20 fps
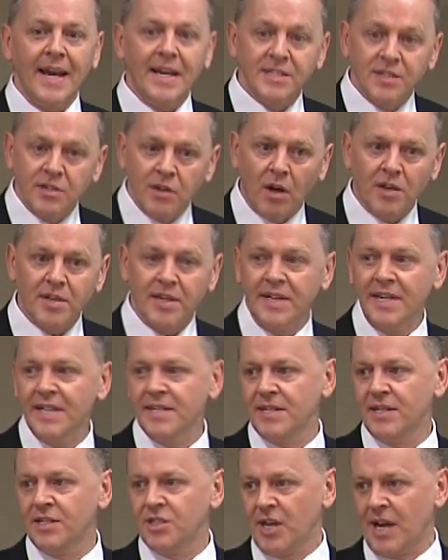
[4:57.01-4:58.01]
is not an
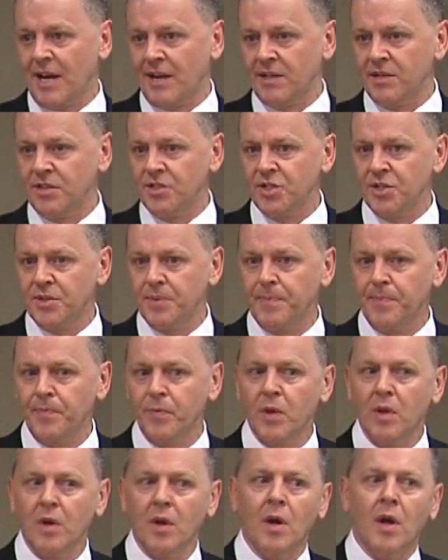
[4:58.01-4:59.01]
easy challenge.
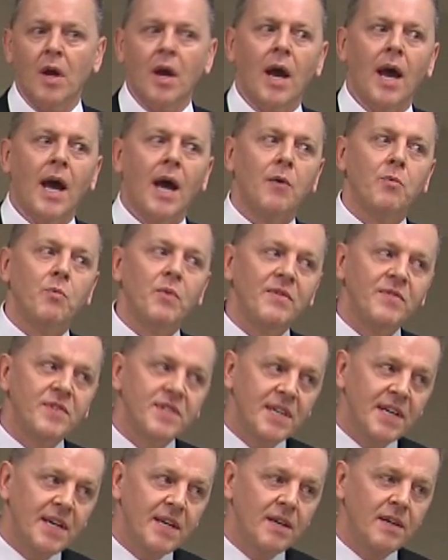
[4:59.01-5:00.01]
And we've
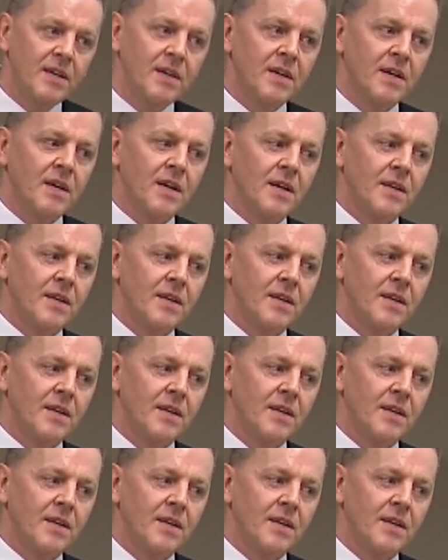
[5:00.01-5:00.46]
seen